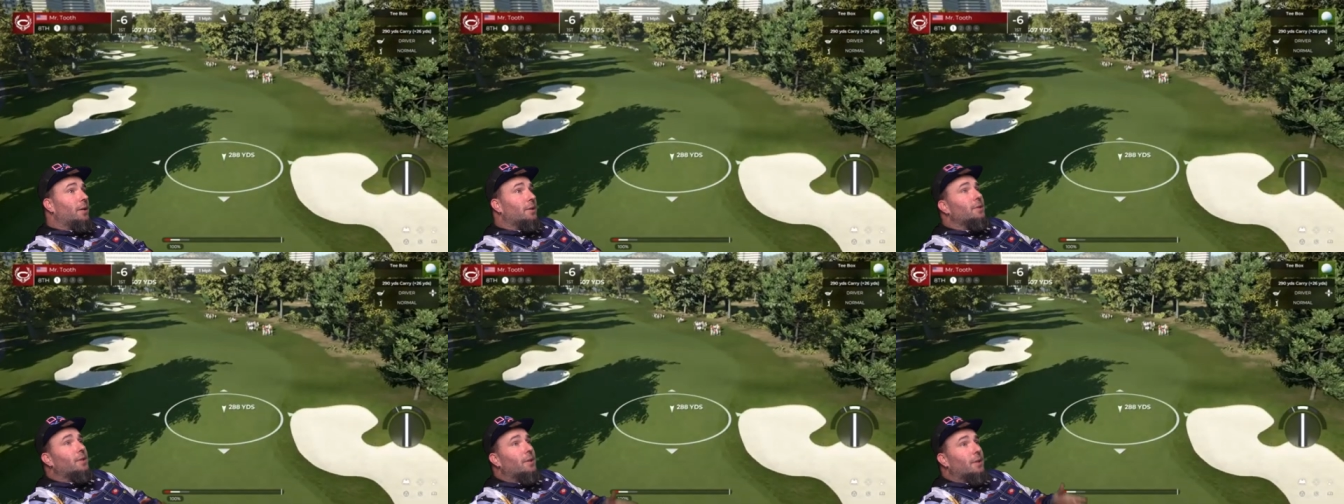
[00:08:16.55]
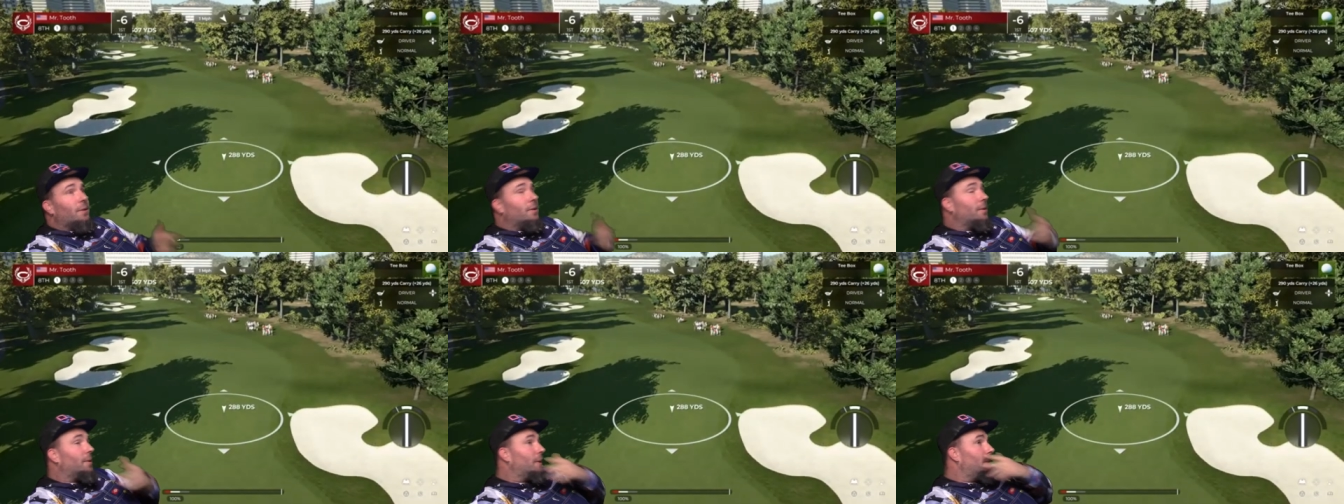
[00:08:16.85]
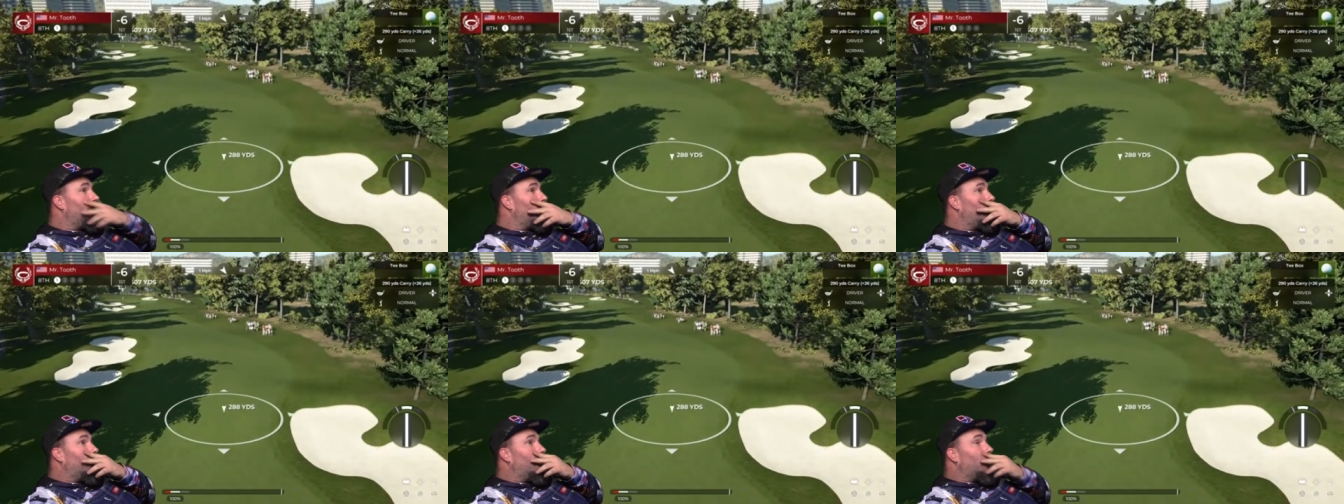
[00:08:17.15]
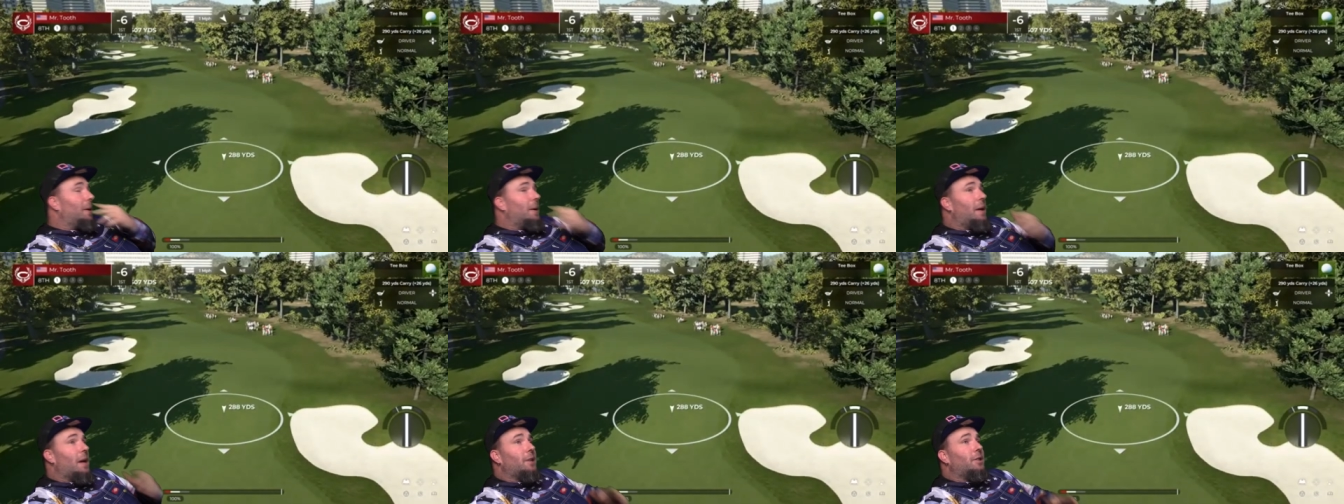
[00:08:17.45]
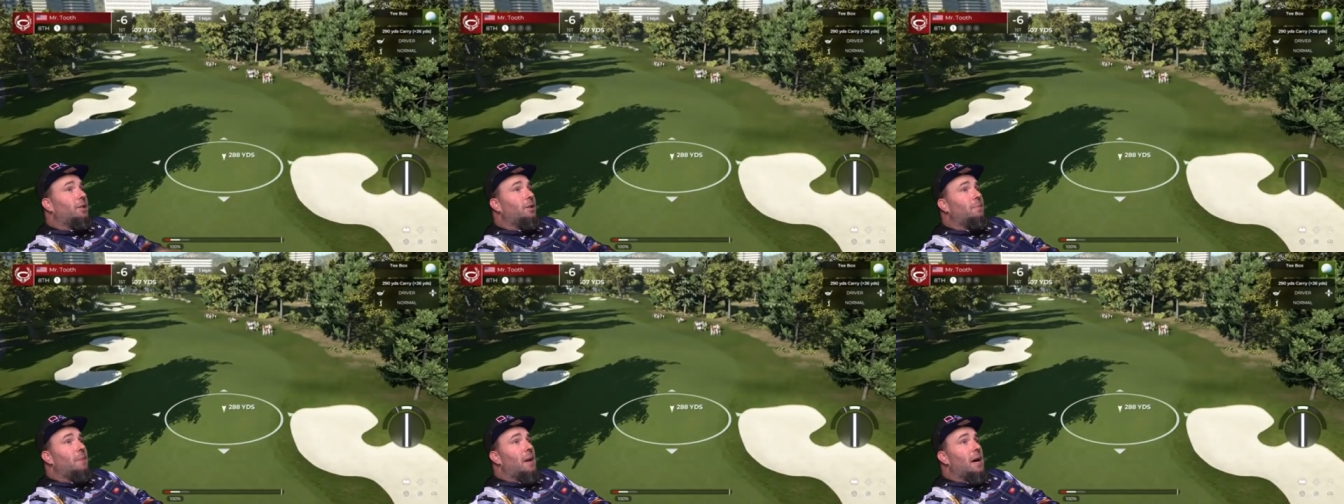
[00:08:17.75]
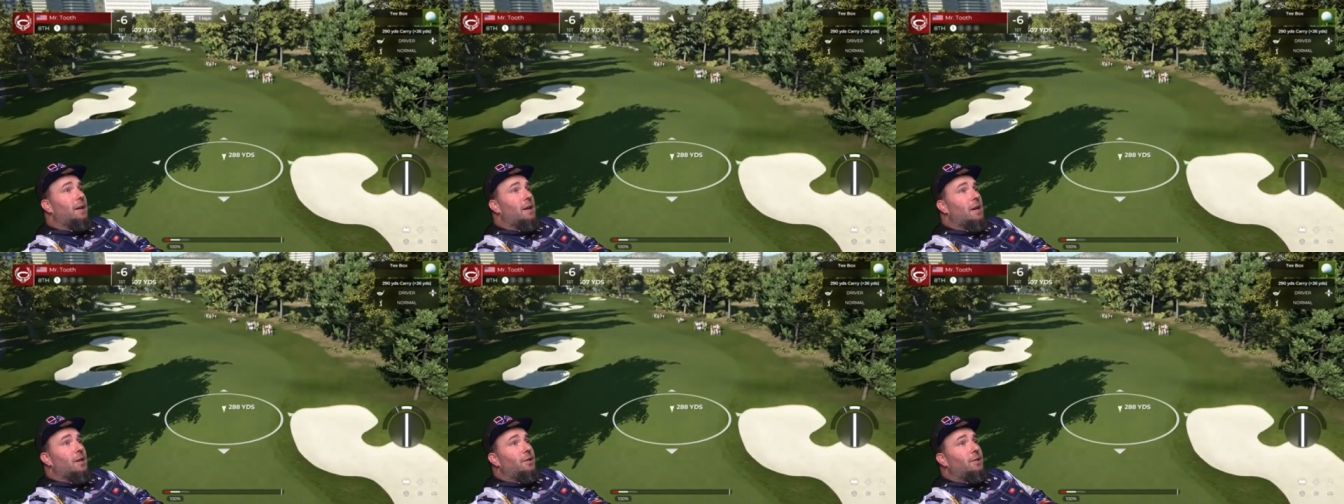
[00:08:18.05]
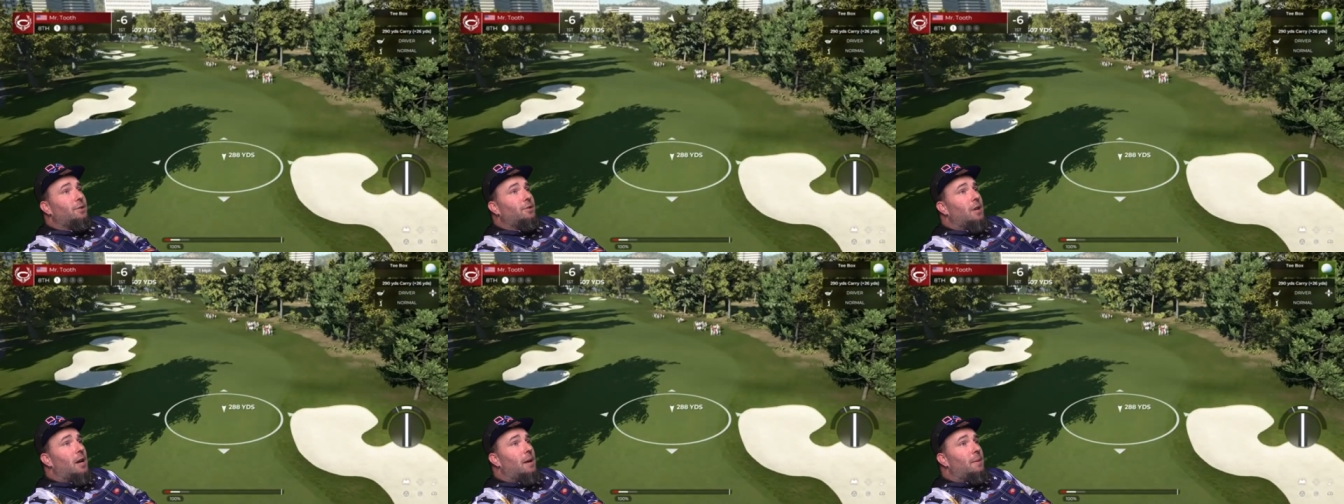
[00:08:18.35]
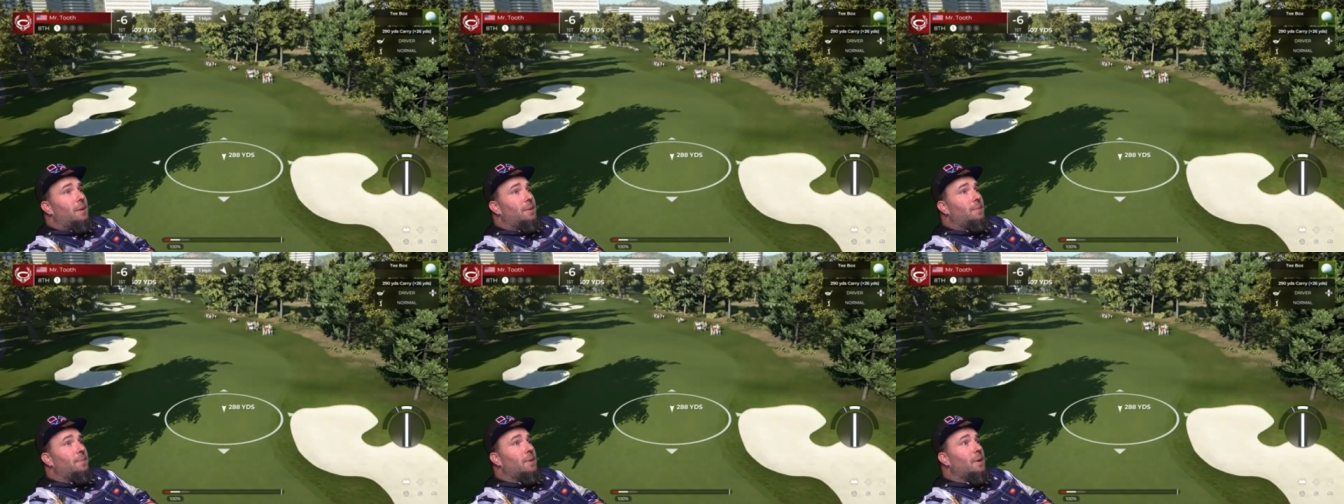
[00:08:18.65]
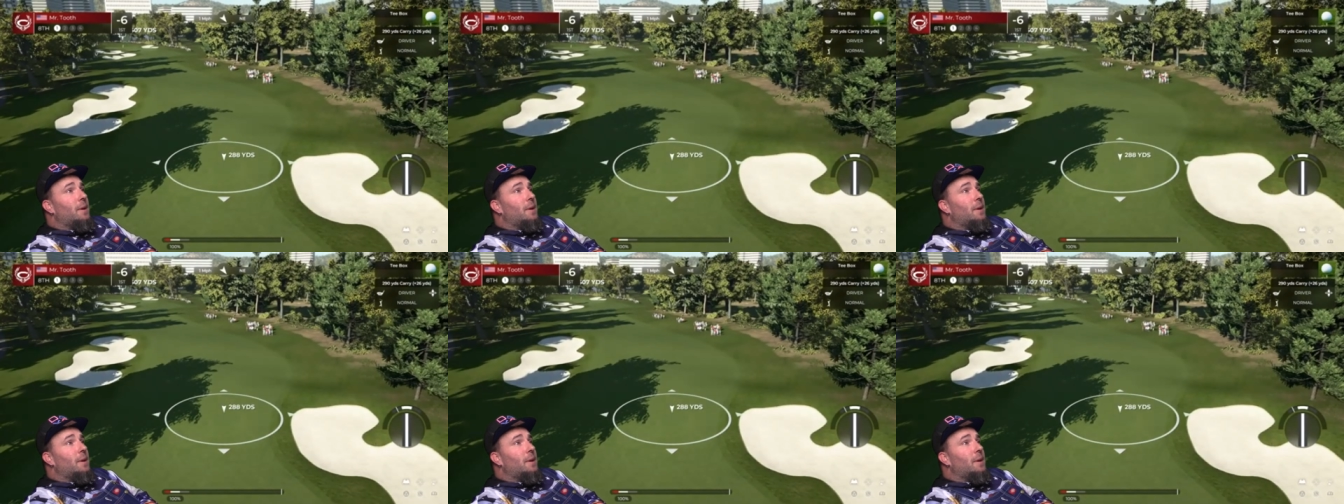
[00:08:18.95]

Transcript: so not too bad, not too shabby.